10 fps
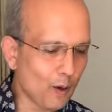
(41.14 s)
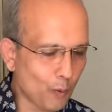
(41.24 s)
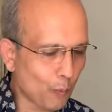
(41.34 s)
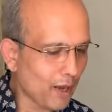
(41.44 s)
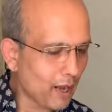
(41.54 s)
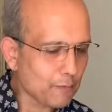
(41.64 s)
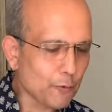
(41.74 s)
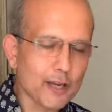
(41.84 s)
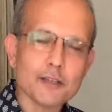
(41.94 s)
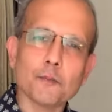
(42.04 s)
We have
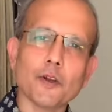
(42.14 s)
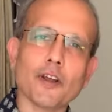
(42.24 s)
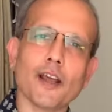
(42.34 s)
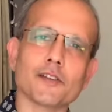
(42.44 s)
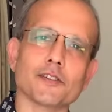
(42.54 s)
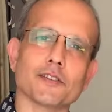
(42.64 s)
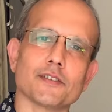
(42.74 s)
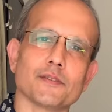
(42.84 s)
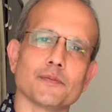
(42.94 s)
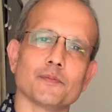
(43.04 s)
great communication
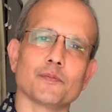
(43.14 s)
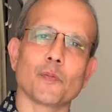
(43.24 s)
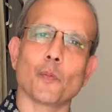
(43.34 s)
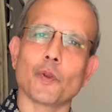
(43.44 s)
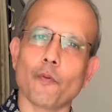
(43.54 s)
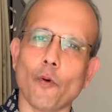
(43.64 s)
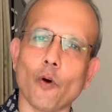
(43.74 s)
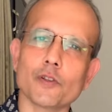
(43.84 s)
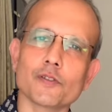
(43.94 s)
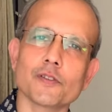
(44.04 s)
with
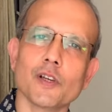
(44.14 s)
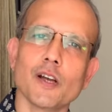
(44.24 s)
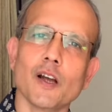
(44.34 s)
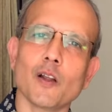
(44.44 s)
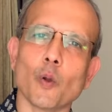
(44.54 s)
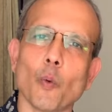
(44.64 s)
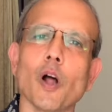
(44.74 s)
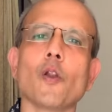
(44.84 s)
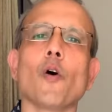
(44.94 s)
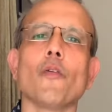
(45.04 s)
folks the
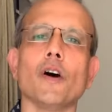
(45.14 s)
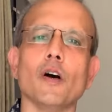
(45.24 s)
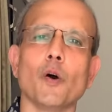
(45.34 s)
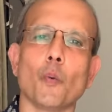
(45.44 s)
world over.